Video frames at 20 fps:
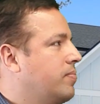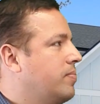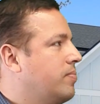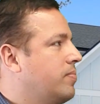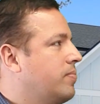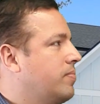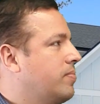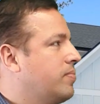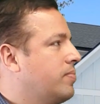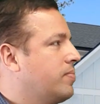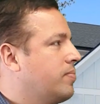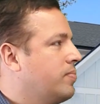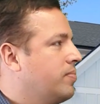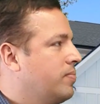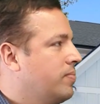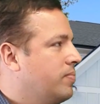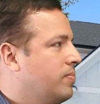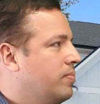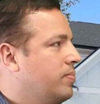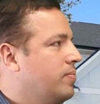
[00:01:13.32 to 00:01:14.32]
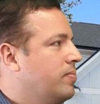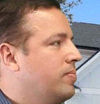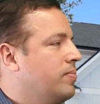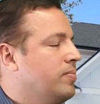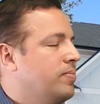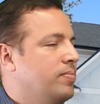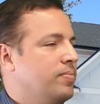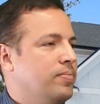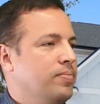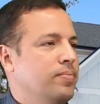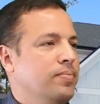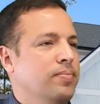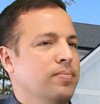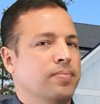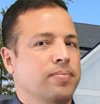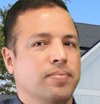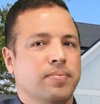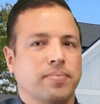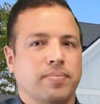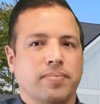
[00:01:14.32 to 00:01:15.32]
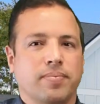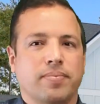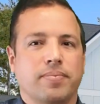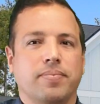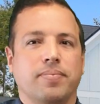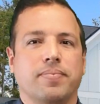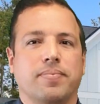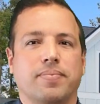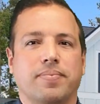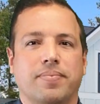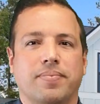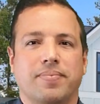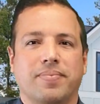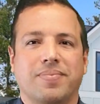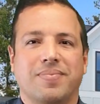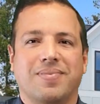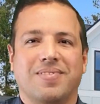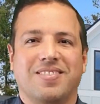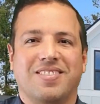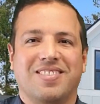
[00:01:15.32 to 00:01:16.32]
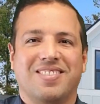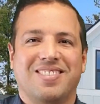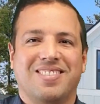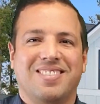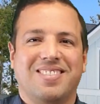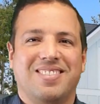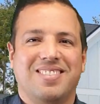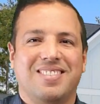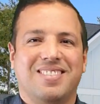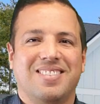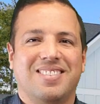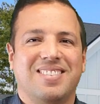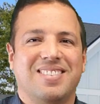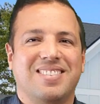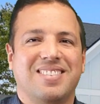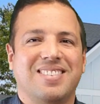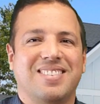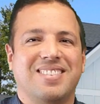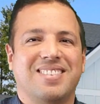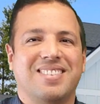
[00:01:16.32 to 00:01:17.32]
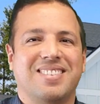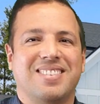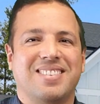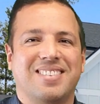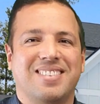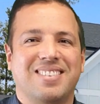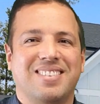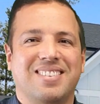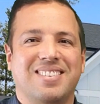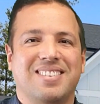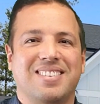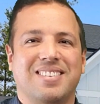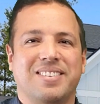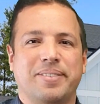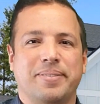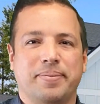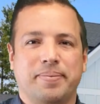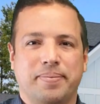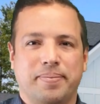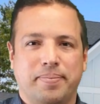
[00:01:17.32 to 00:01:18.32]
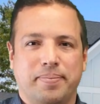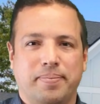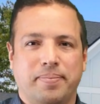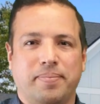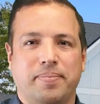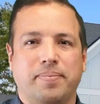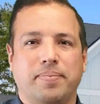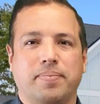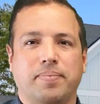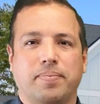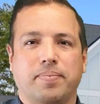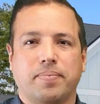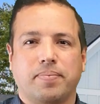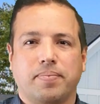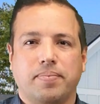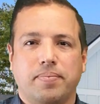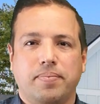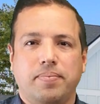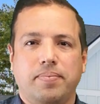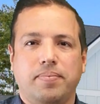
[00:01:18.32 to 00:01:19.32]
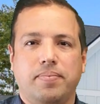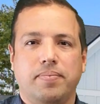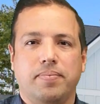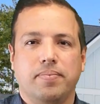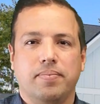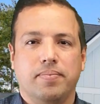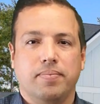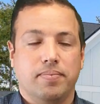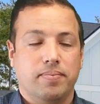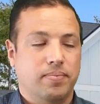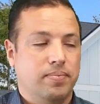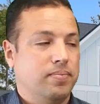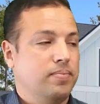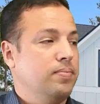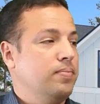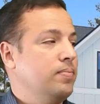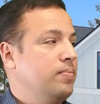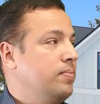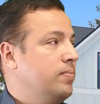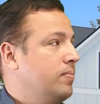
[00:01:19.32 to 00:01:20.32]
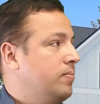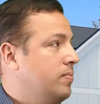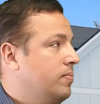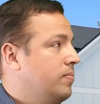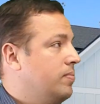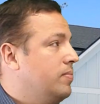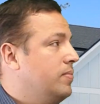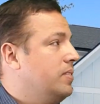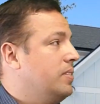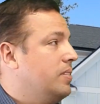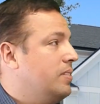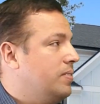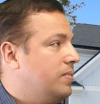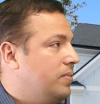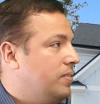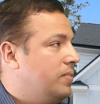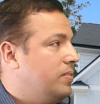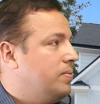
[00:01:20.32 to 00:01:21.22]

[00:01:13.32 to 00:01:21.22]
This person isn't speaking.